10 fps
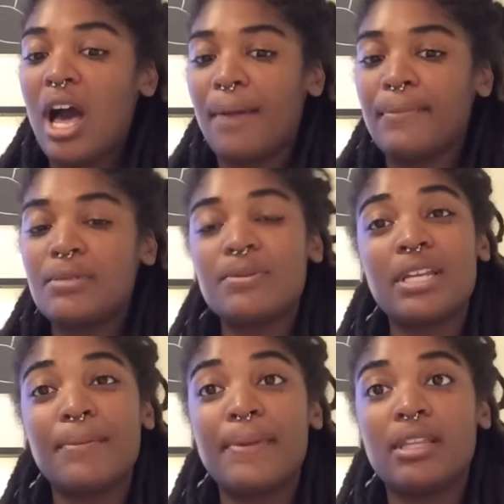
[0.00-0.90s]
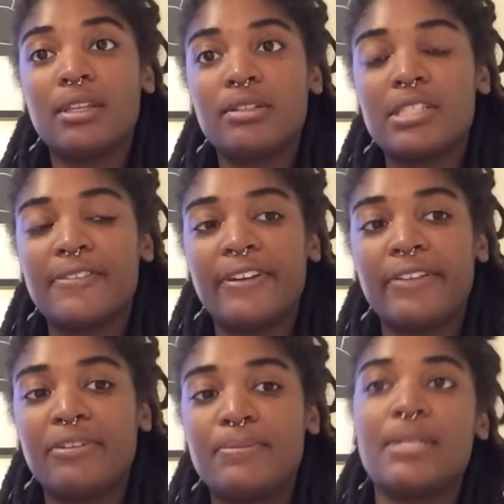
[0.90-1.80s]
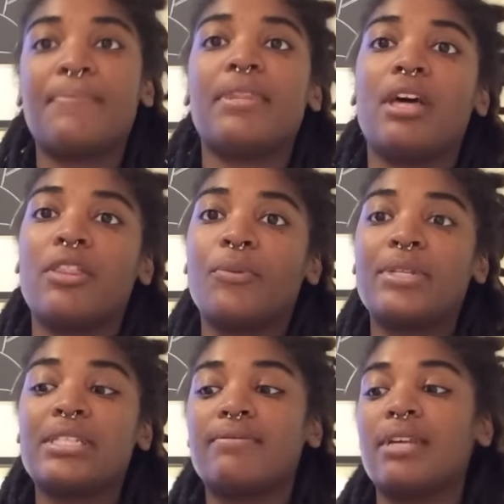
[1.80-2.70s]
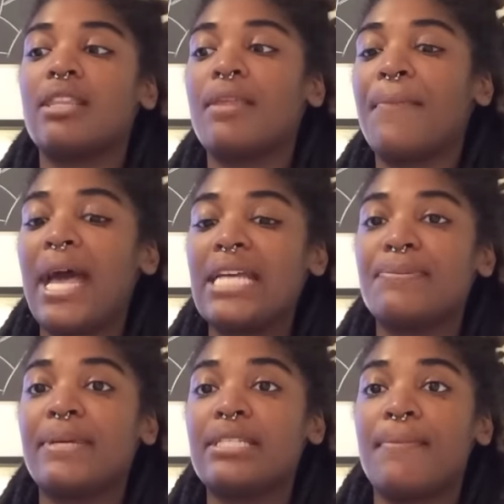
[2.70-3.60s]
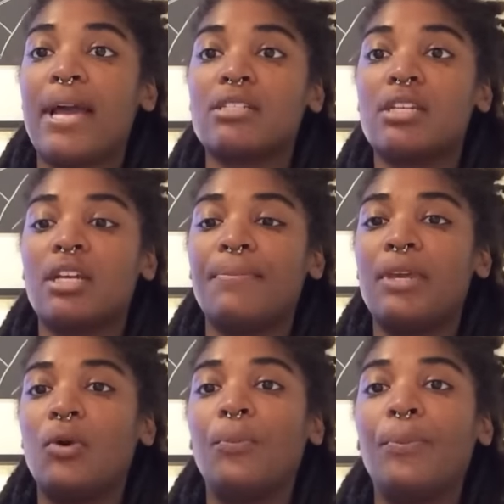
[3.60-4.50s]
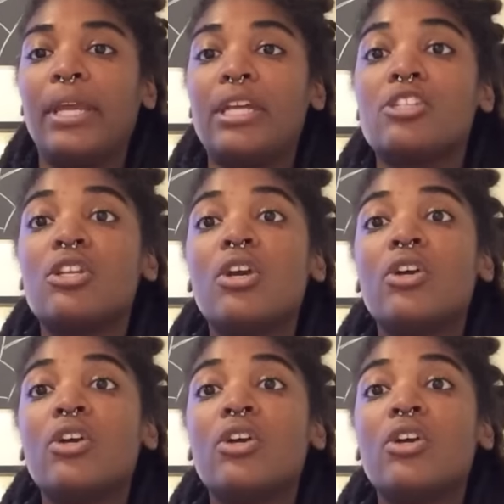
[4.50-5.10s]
Um, this one's going to be a little different from some of the other ones I've done in the past because I'm actually going to be opening